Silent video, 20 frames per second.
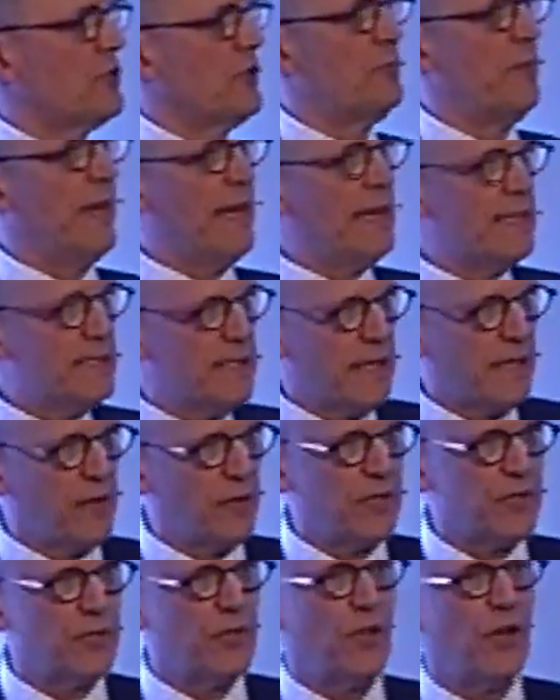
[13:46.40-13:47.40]
of the basic
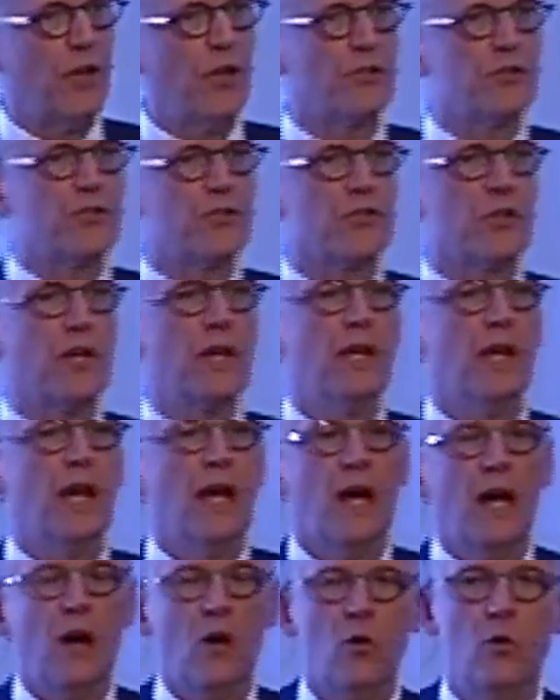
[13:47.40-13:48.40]
research,
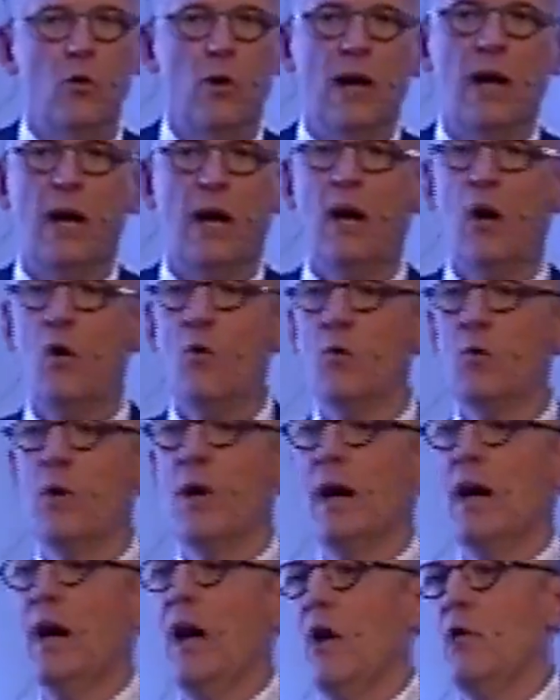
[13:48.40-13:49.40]

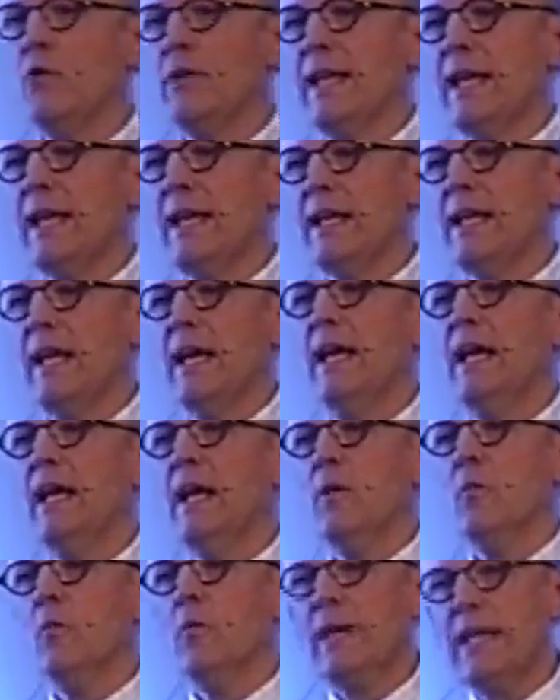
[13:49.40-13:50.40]
how then
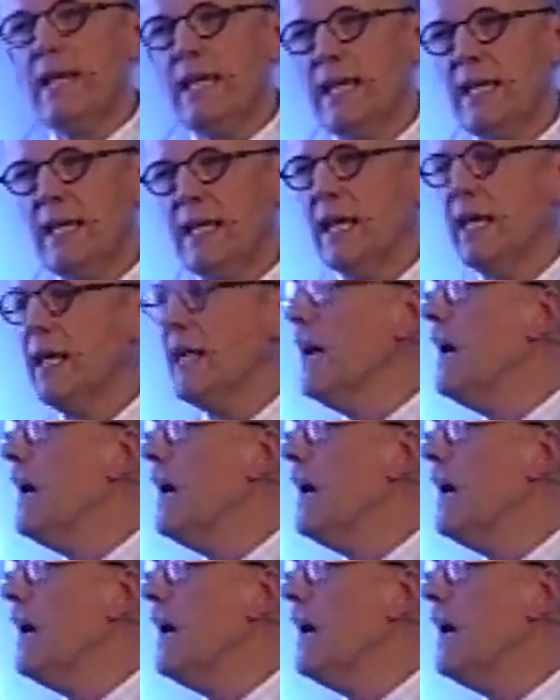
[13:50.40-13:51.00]
we